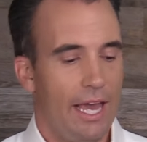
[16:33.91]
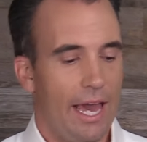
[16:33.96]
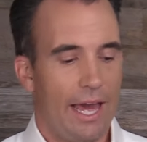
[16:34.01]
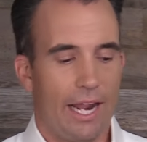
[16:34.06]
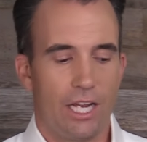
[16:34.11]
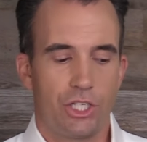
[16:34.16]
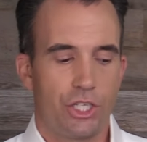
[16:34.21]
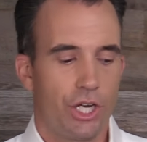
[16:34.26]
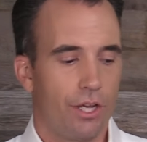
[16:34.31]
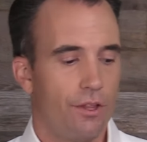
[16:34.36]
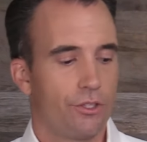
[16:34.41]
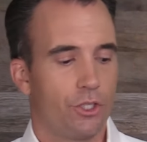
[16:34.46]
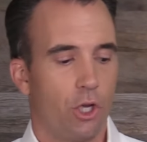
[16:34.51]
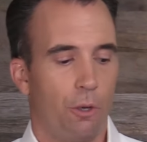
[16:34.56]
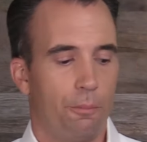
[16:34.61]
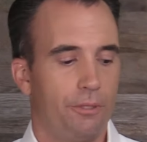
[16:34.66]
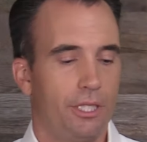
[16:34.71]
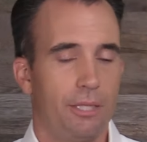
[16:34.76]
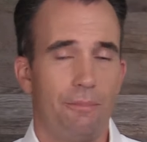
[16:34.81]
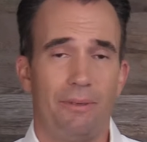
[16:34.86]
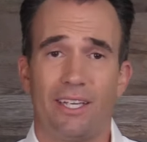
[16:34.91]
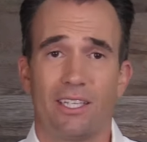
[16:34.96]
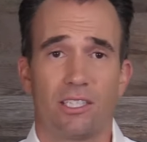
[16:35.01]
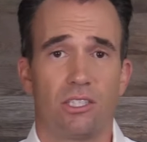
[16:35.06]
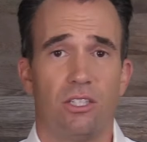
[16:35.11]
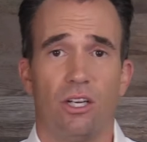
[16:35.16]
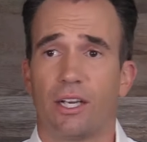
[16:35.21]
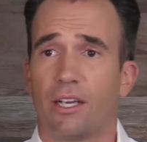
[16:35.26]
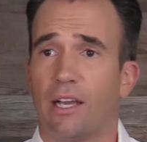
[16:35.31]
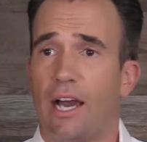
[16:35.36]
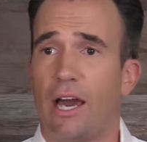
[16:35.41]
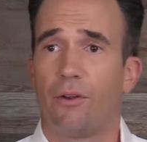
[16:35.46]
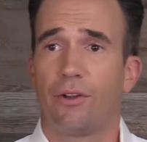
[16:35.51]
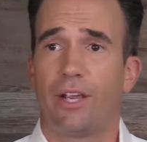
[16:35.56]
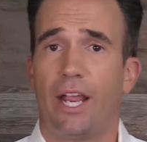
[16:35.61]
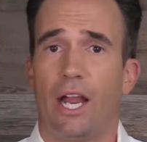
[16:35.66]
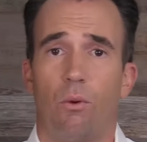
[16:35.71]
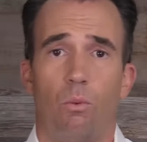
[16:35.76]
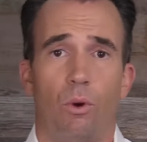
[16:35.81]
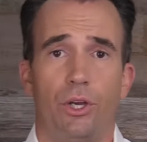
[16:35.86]
And I share this openly because look, I don't
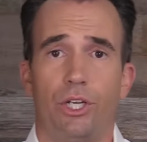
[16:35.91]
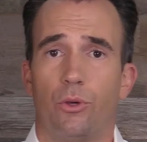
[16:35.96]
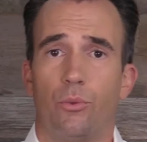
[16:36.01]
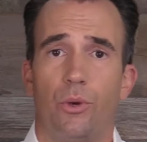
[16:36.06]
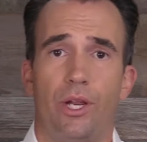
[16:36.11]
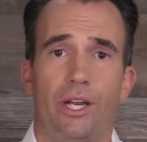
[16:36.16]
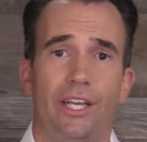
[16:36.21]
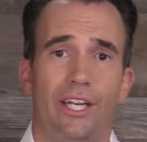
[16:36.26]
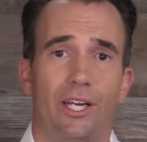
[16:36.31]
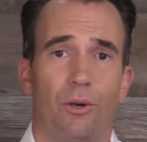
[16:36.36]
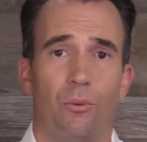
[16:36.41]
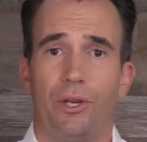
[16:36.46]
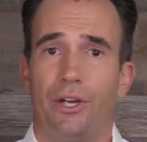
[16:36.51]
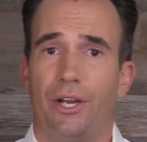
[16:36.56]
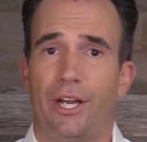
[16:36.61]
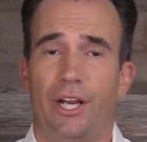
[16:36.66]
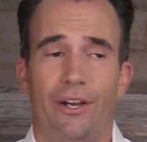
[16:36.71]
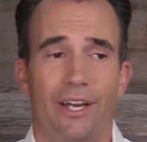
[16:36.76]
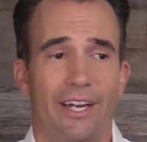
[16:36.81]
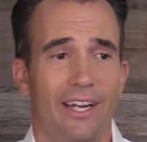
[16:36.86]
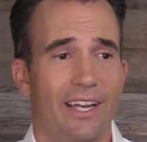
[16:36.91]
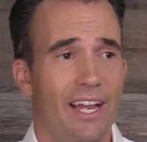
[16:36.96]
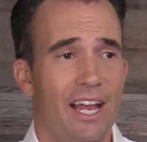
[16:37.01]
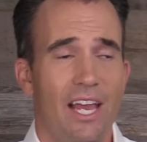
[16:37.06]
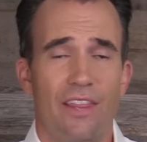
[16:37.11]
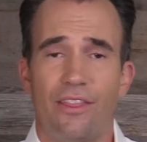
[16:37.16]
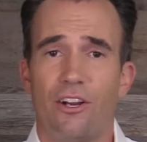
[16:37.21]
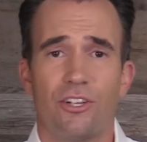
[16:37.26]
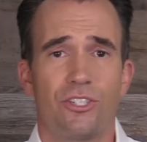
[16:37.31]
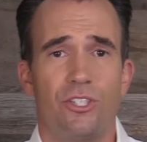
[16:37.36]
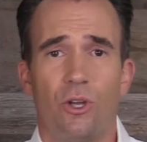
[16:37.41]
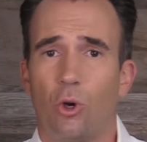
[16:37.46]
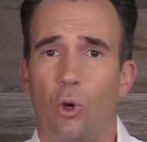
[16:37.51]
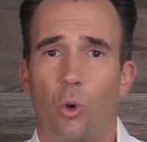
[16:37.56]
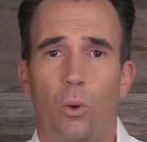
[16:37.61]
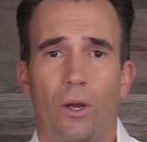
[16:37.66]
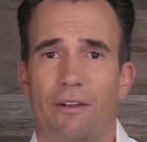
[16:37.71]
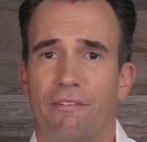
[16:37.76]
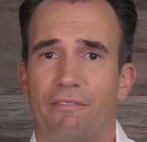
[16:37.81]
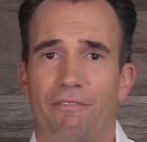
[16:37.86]
care what you're reading or what you're hearing, there's no
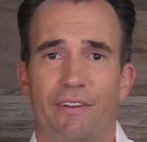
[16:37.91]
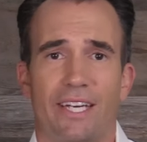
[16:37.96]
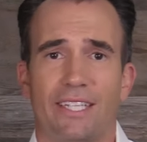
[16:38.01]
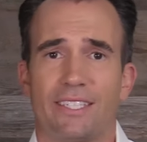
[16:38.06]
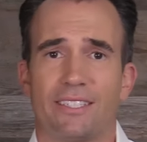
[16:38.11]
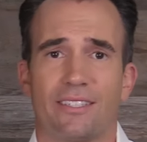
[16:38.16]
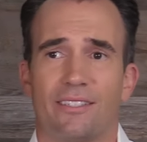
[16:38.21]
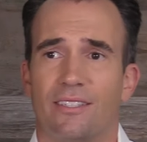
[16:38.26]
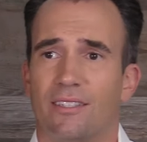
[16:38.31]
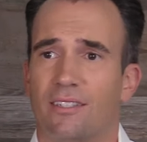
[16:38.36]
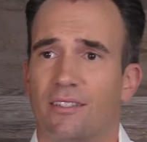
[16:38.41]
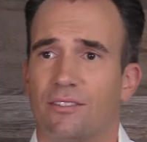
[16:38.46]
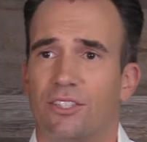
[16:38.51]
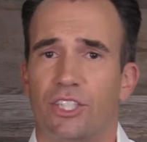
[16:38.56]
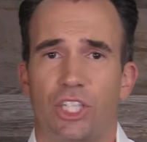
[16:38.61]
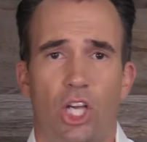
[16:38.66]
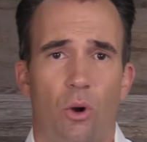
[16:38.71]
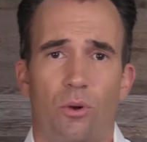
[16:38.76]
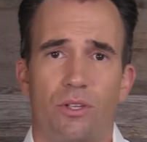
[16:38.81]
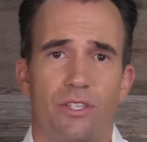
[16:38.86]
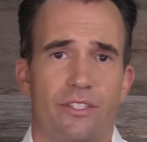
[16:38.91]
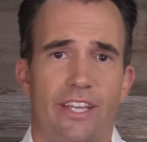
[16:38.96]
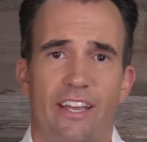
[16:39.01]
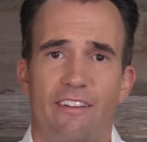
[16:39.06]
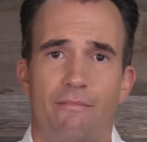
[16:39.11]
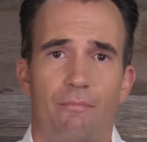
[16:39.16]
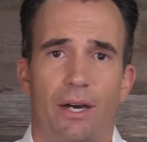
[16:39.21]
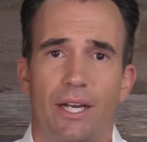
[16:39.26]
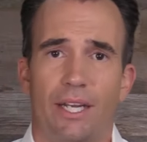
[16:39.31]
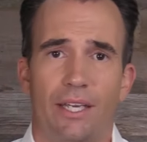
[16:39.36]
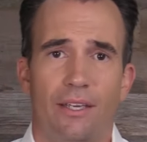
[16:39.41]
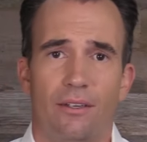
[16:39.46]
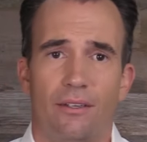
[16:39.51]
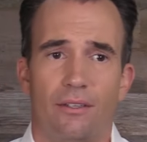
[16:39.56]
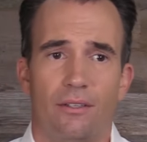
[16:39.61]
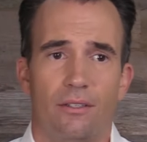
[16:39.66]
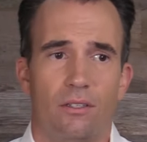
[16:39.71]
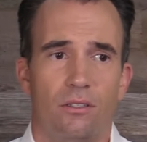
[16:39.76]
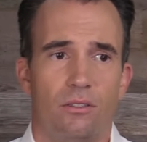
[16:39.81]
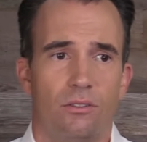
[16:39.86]
quick fix to go and save money
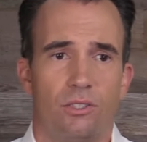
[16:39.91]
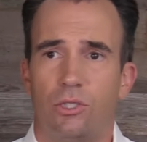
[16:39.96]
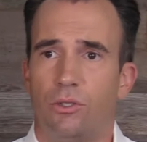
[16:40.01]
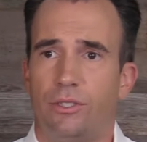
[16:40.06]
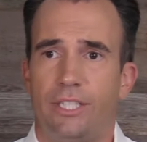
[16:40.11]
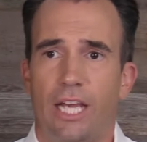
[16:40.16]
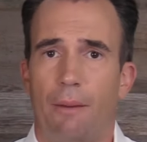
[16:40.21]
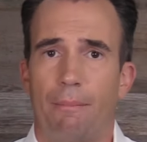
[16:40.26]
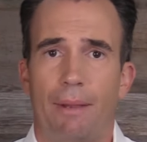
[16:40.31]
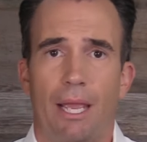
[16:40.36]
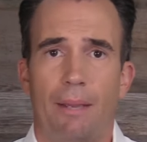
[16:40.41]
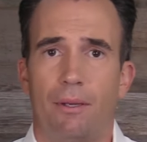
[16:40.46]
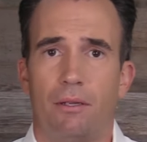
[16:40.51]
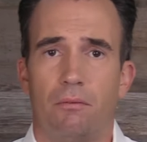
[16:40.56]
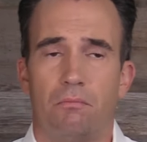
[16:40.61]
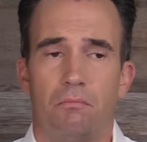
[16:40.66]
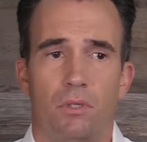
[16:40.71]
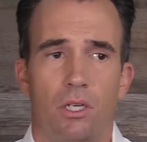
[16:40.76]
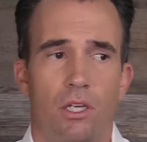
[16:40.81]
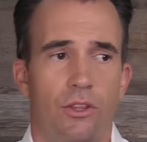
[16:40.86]
to a down payment.